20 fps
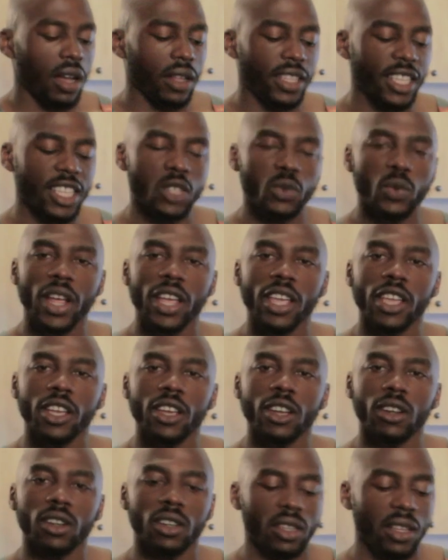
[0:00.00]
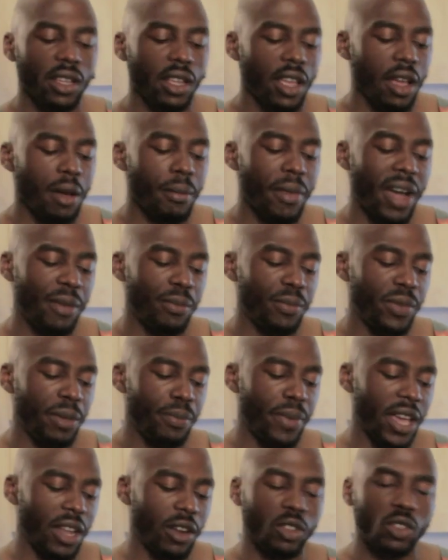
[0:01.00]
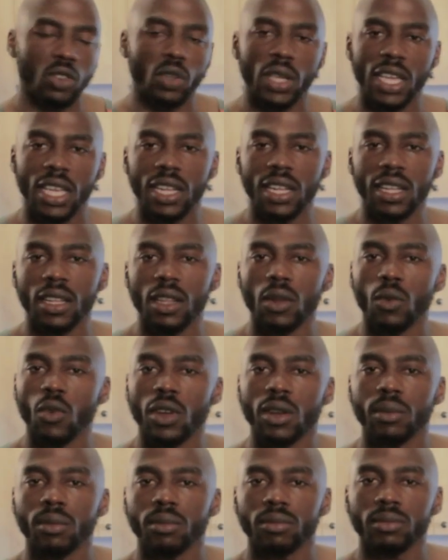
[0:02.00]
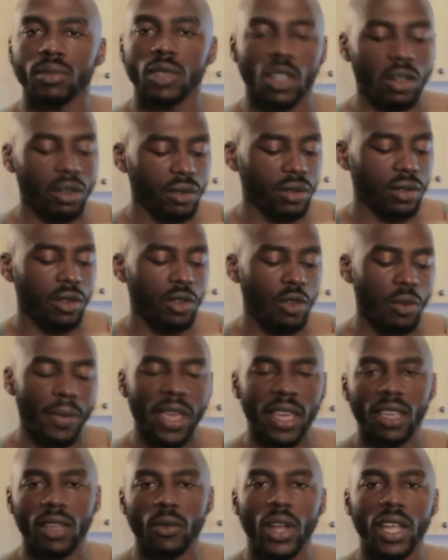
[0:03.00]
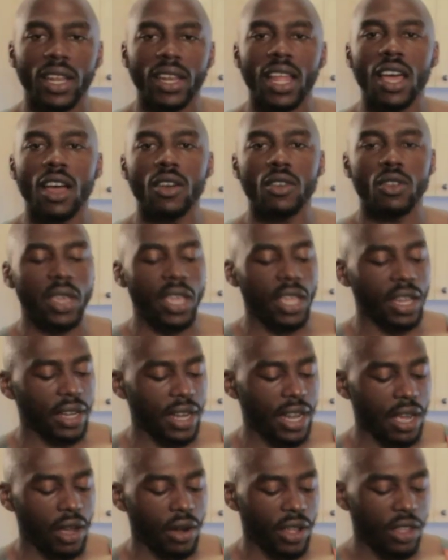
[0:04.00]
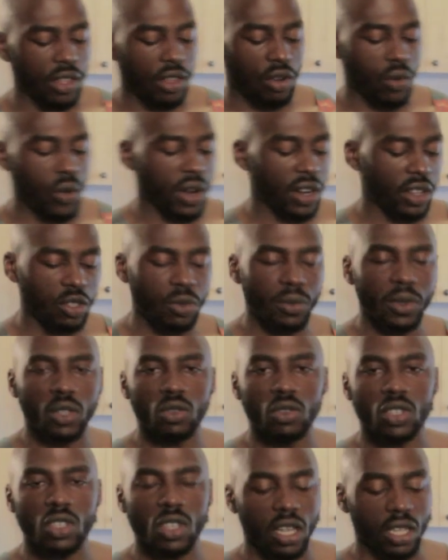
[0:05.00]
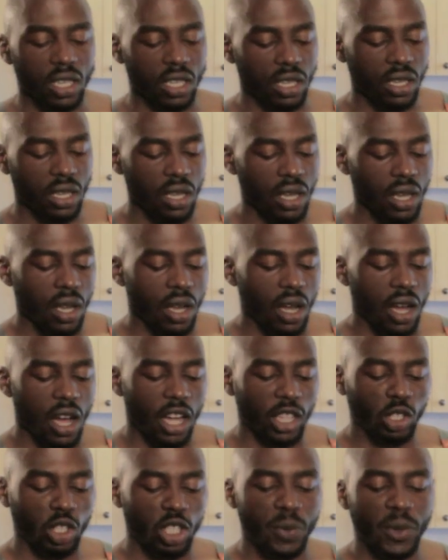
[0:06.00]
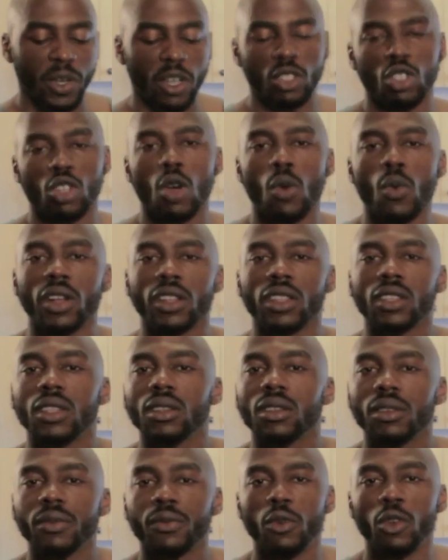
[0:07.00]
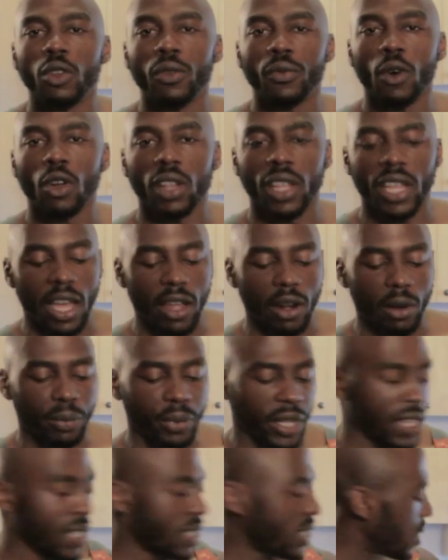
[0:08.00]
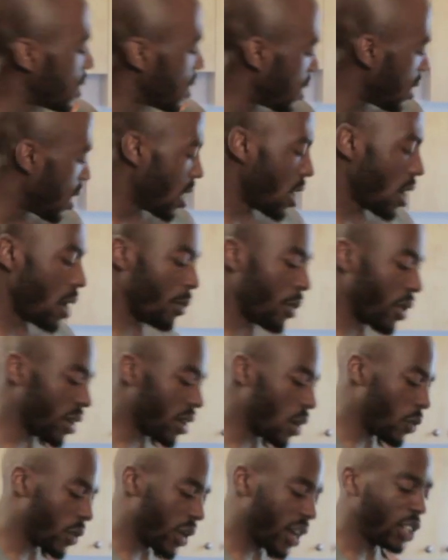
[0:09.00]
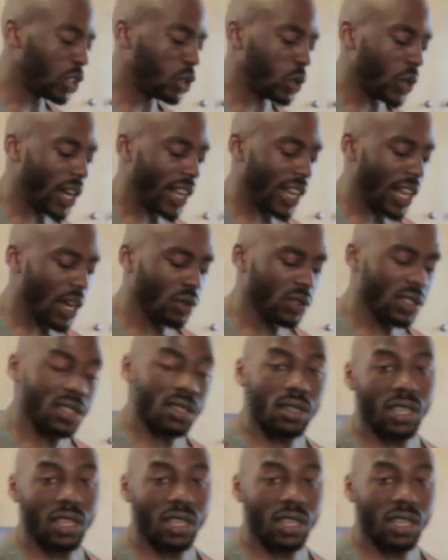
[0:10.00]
This right here might be better to eat it in one, you know, you make it right now, you eat it now, and you don't want it to be too soggy, just because you don't want food falling out of place. But we're gonna try it out.